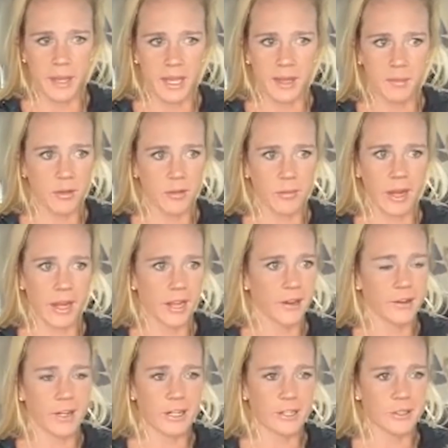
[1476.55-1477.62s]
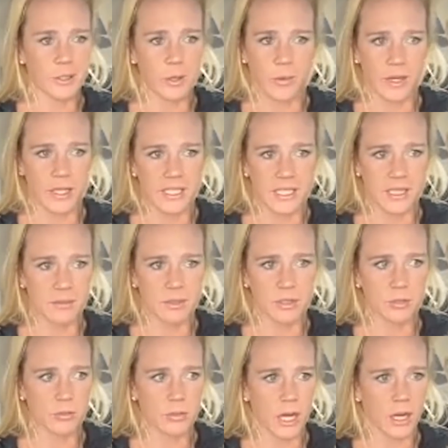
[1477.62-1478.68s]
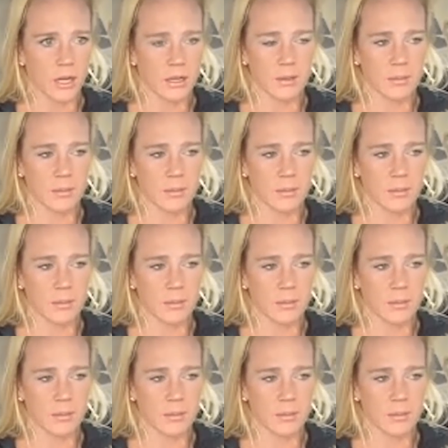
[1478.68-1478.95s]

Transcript: my MMA career, so I want to see him do well.